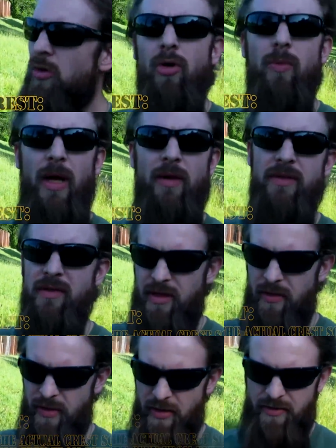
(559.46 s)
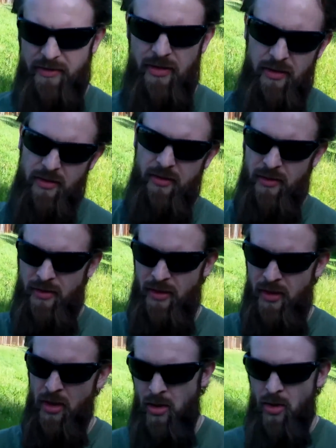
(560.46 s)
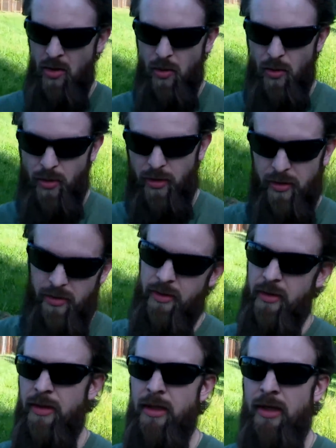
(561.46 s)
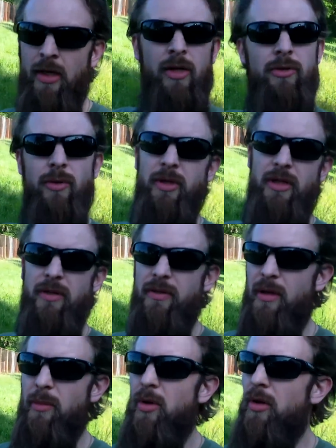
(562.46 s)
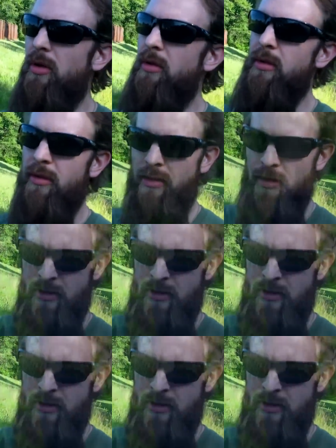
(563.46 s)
Go around these areas, or don't get near them all.